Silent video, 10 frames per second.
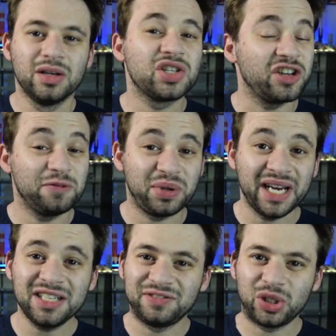So you've
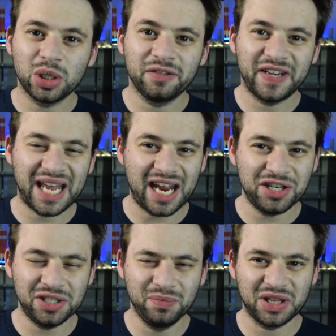planned a Florida
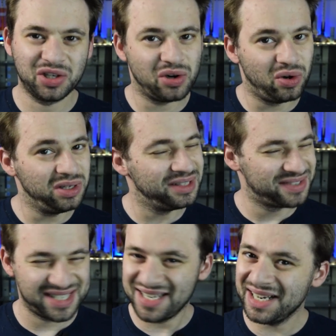vacation with the goal of
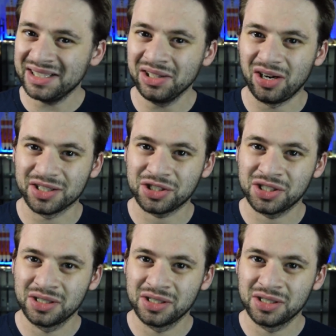seeing a launch.